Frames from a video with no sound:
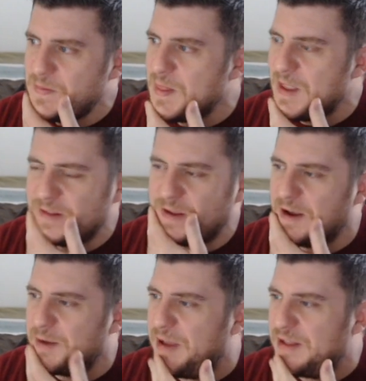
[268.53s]
and
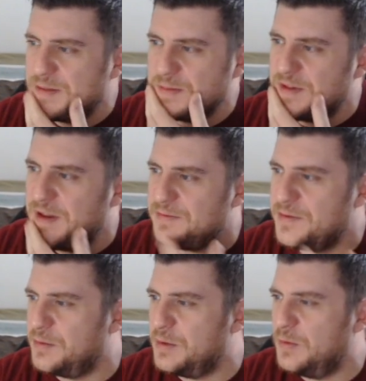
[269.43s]
talk about some stuff
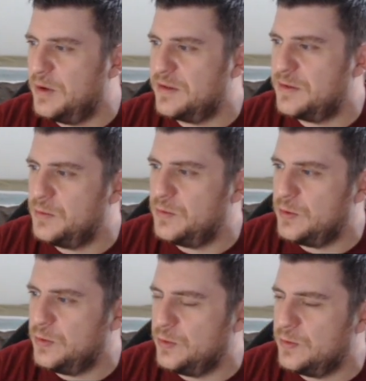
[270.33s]
that we want to
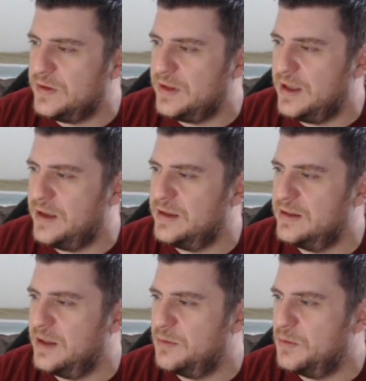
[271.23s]
do today,
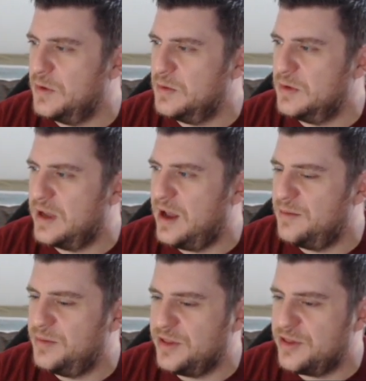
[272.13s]
that we want to
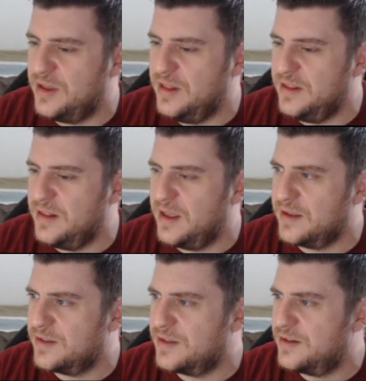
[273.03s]
accomplish in the
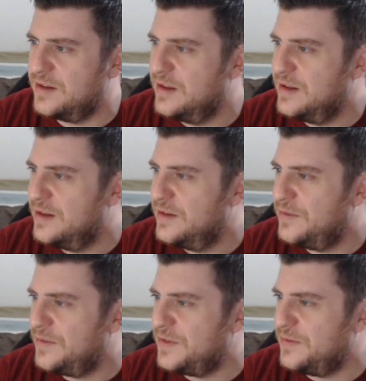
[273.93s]
next
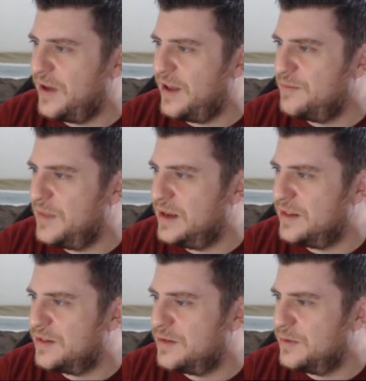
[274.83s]
55
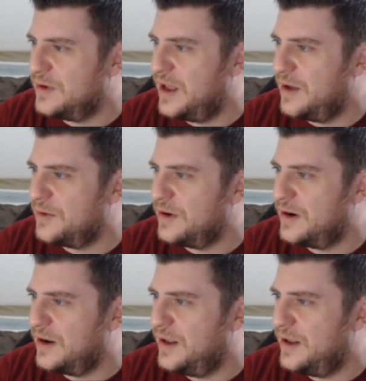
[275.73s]
minutes to an hour.